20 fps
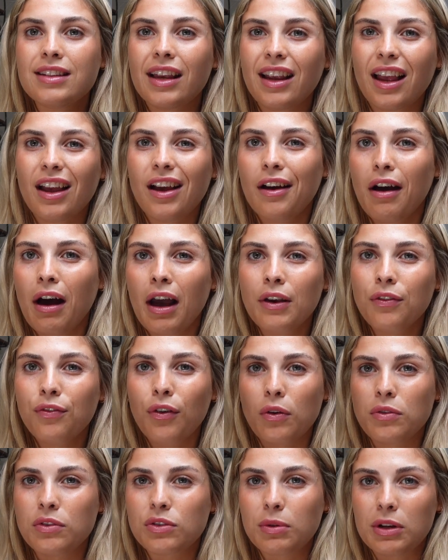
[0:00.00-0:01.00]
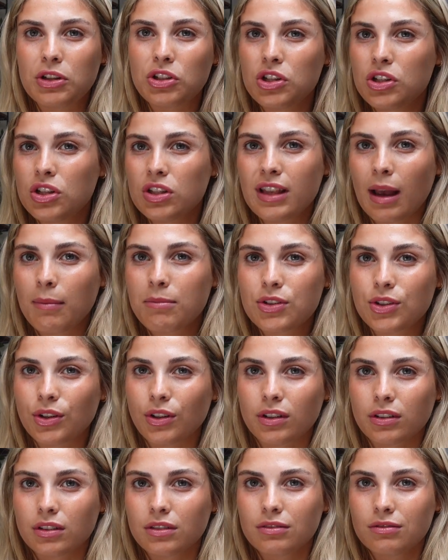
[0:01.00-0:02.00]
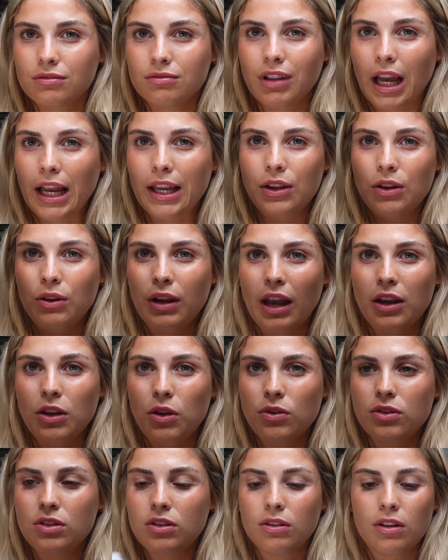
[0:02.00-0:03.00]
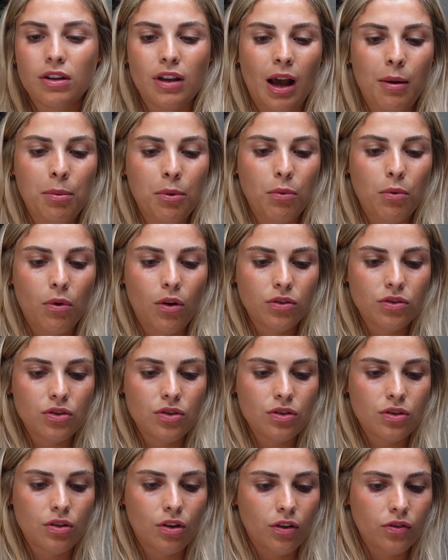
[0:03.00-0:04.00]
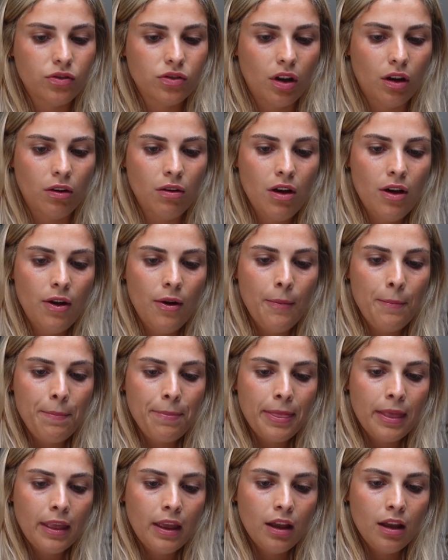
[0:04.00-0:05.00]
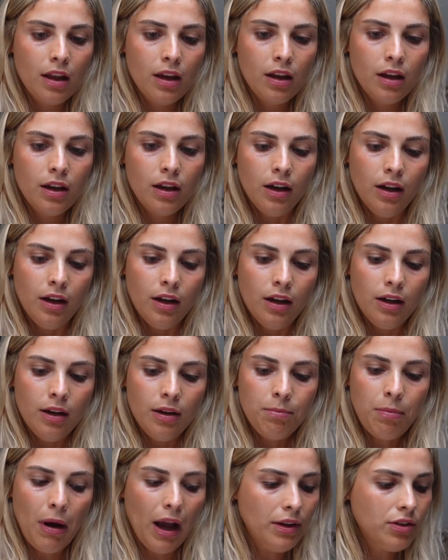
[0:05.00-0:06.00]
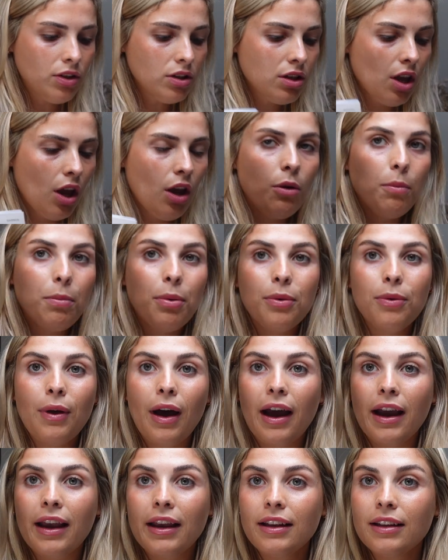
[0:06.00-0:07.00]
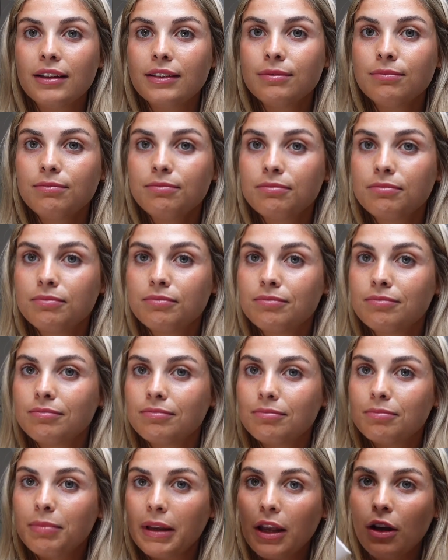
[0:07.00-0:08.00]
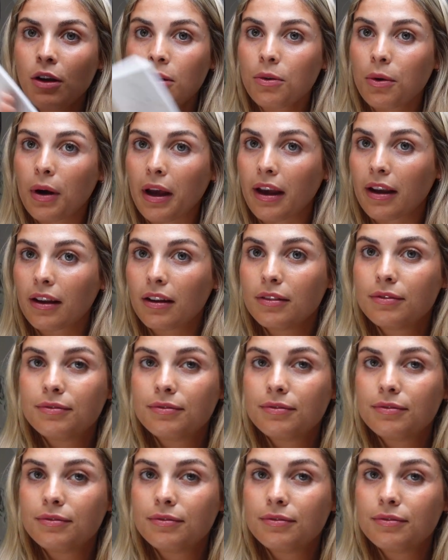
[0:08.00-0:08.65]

like iPhone switching to Samsung, like, you get used to Apple Watch and stuff, so, but I just hope that I can pick it up quick.